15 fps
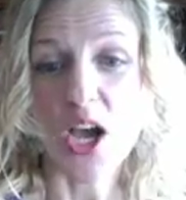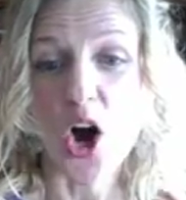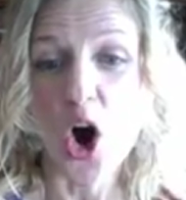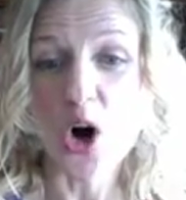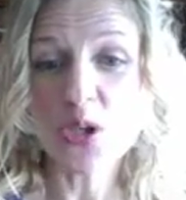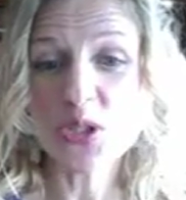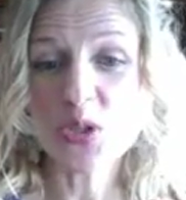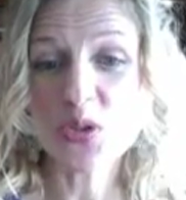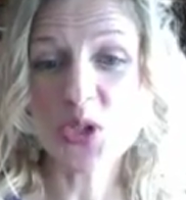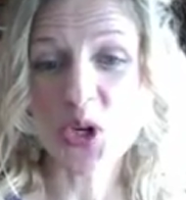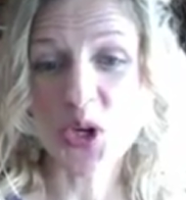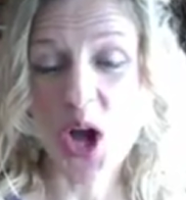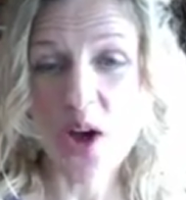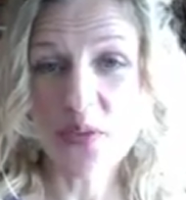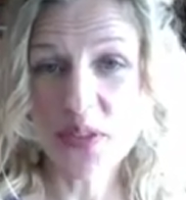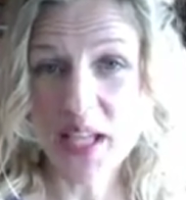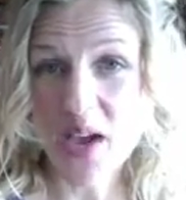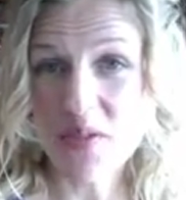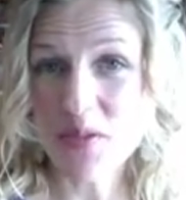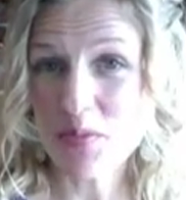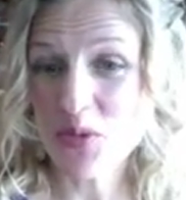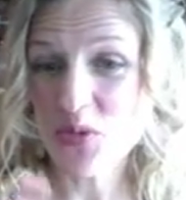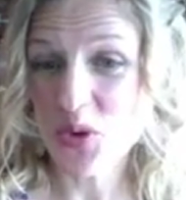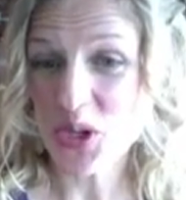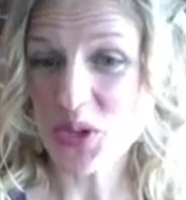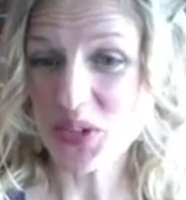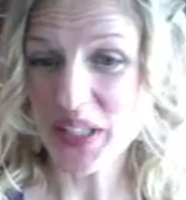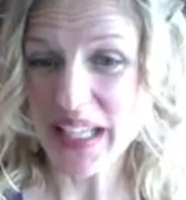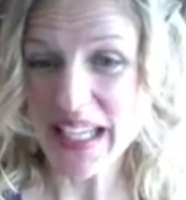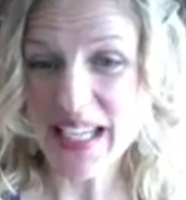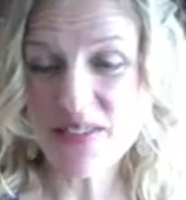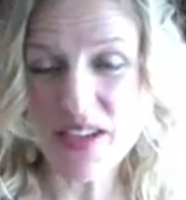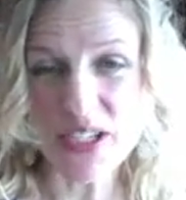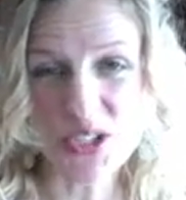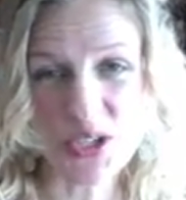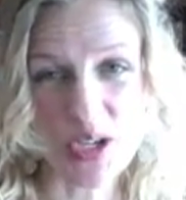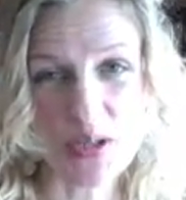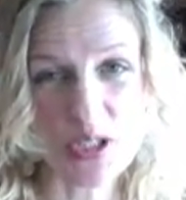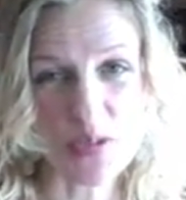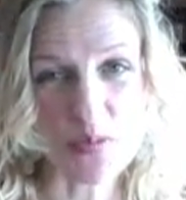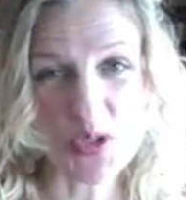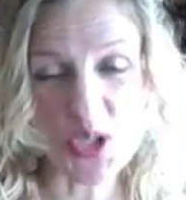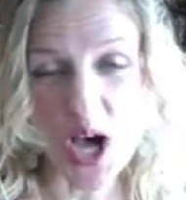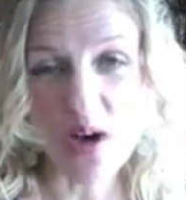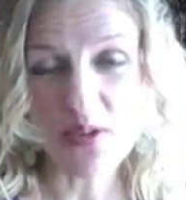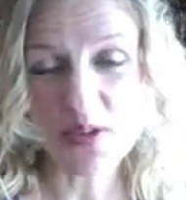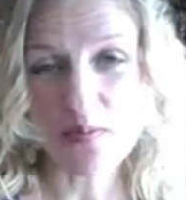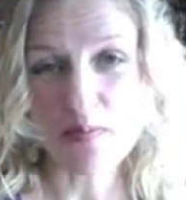Also, turn off the oven before you leave and turn on some soft,